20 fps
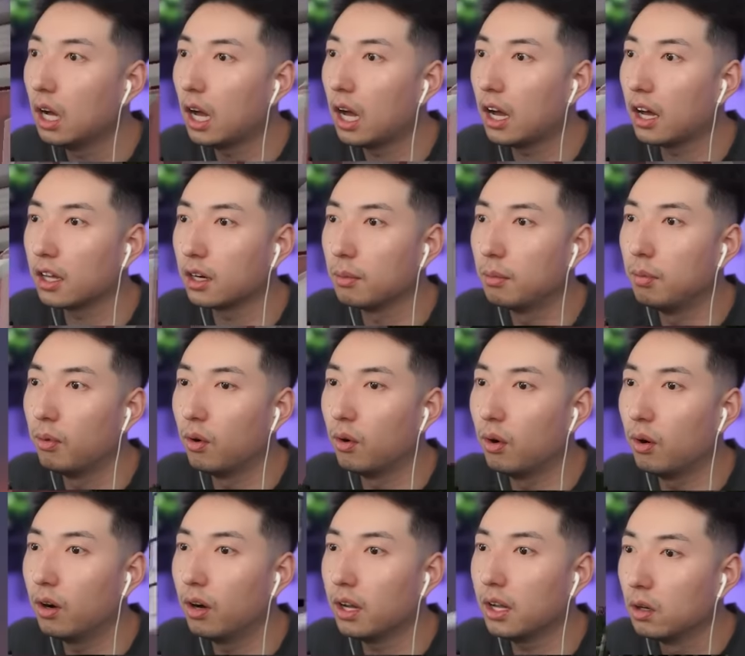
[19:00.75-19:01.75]

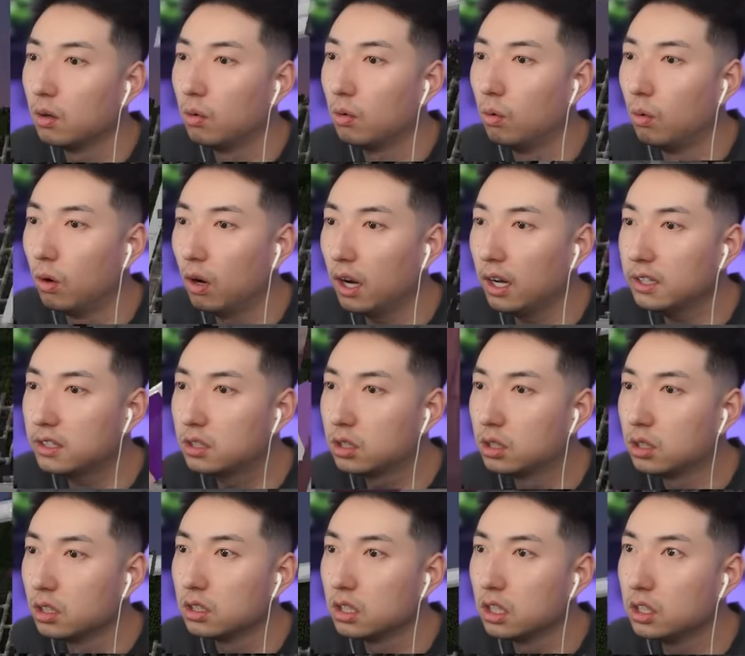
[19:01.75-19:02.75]
Attaboy.
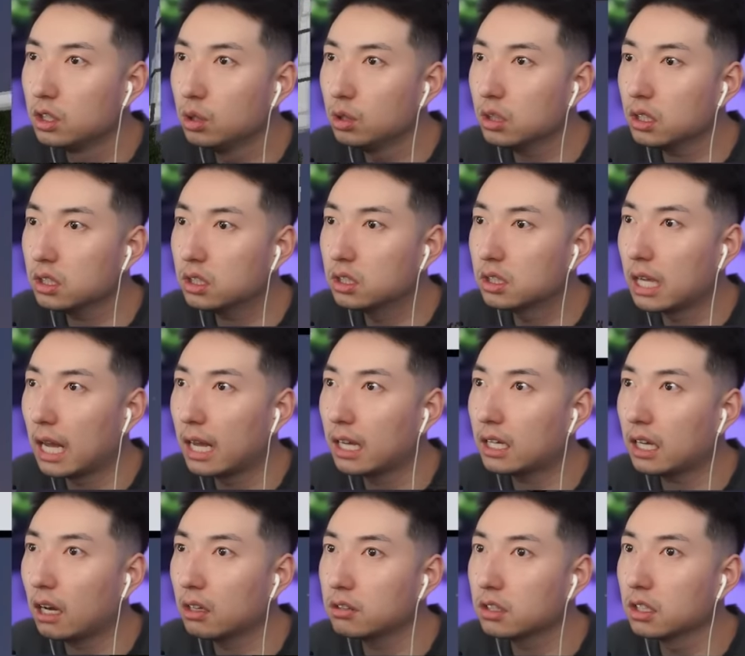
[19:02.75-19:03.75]
What? Did you just
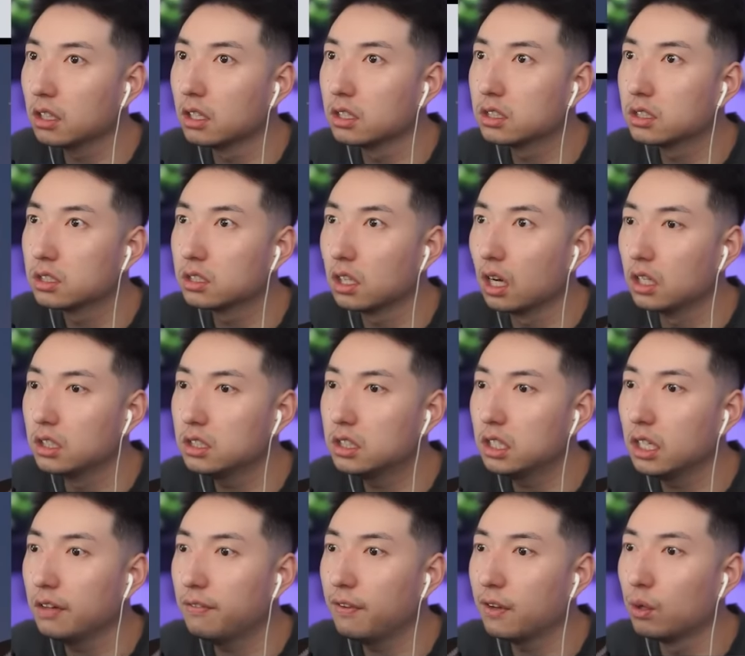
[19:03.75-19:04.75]
take out the Sun
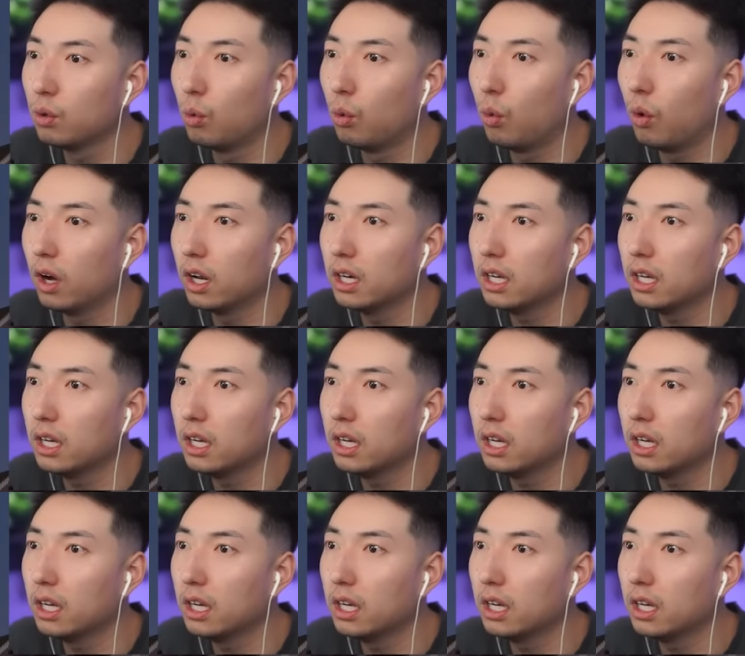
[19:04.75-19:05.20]
Chief in one